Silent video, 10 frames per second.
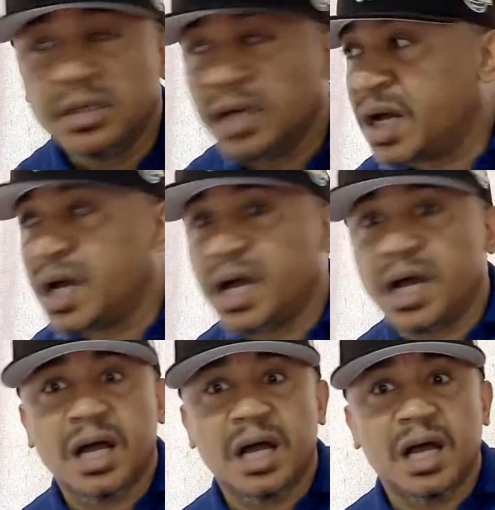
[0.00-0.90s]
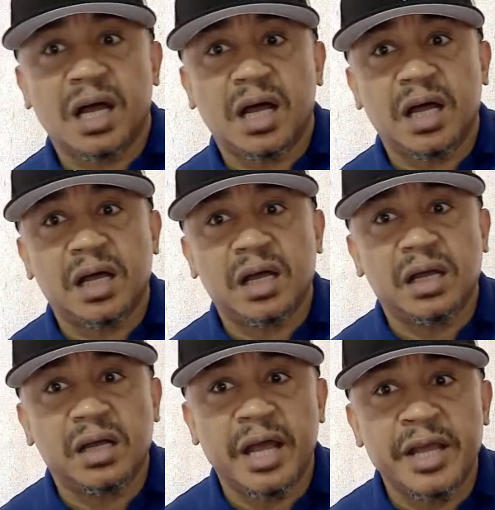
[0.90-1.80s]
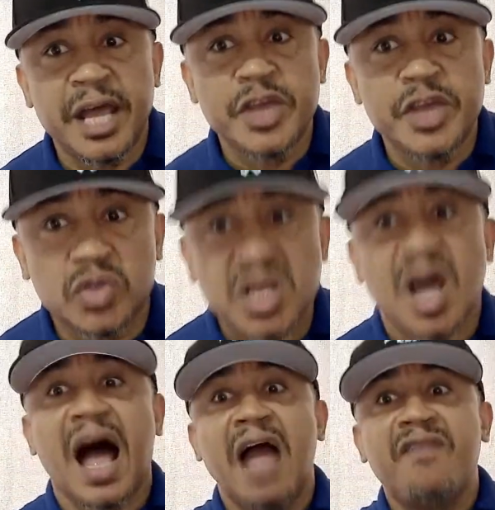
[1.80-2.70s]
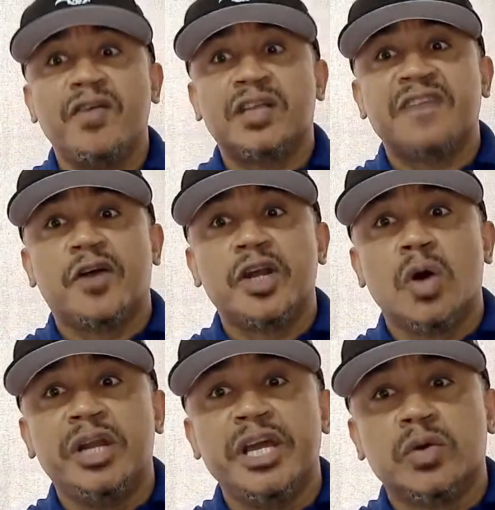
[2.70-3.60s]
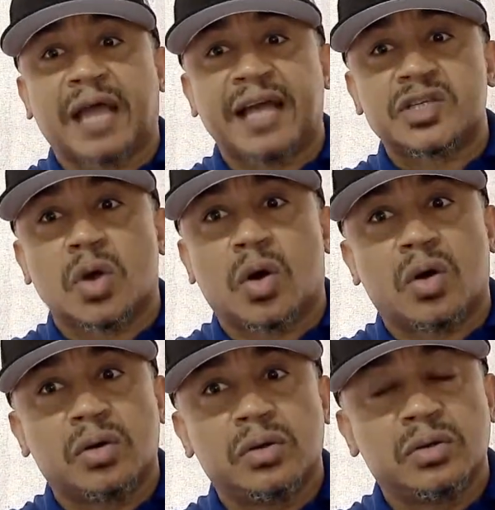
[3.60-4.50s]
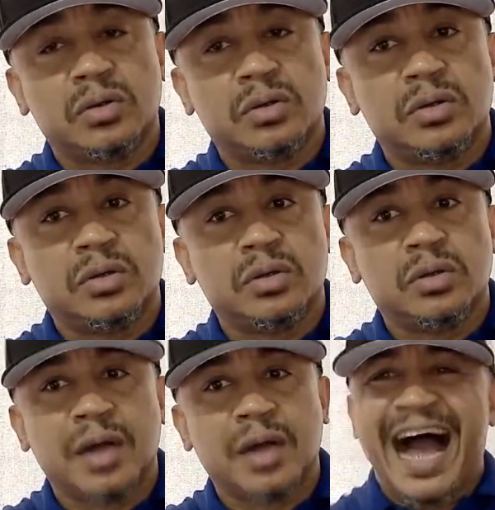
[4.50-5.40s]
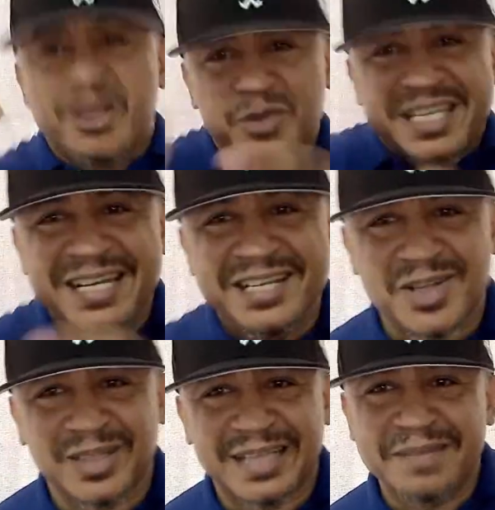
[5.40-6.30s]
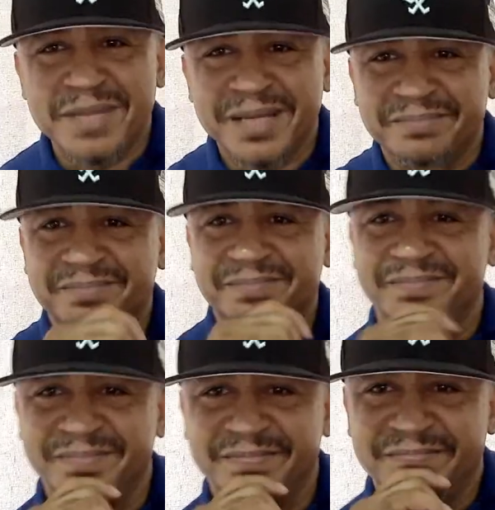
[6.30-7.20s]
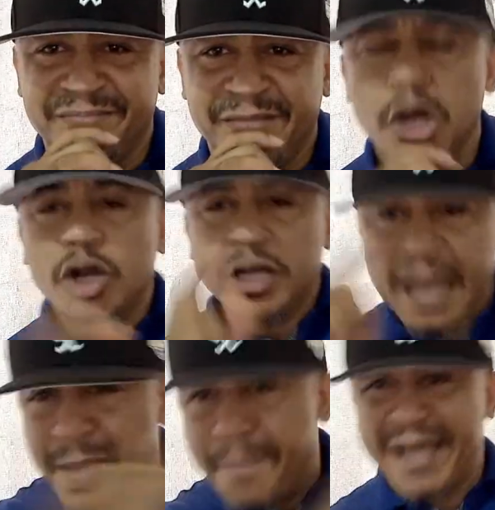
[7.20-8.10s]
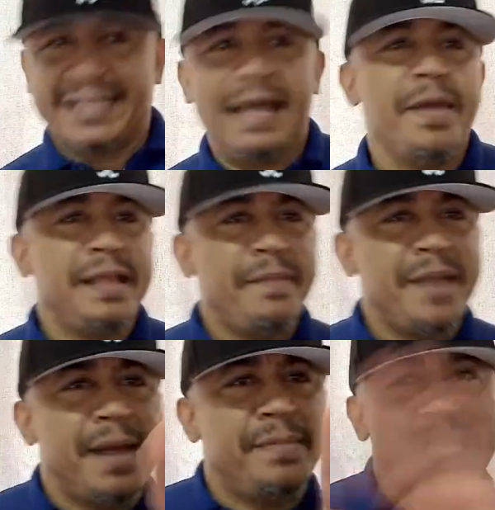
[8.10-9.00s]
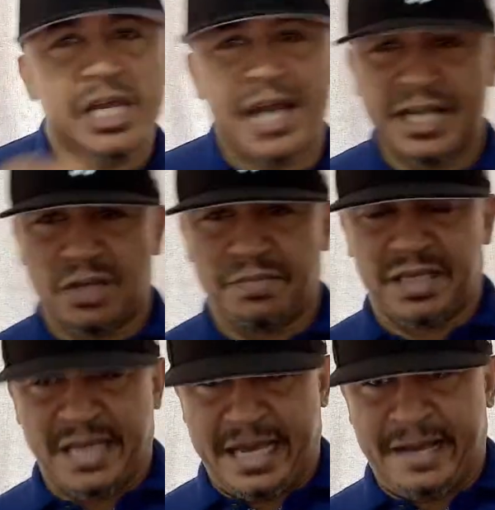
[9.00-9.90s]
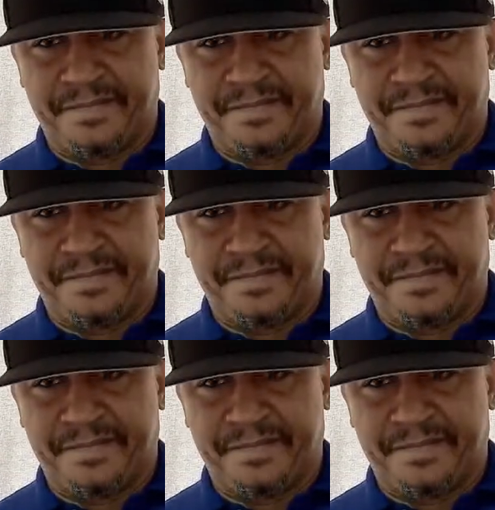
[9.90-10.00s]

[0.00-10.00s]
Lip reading: A youth, I voted for the only youth I saw. And you still insulted me. Let me tell you guys something here.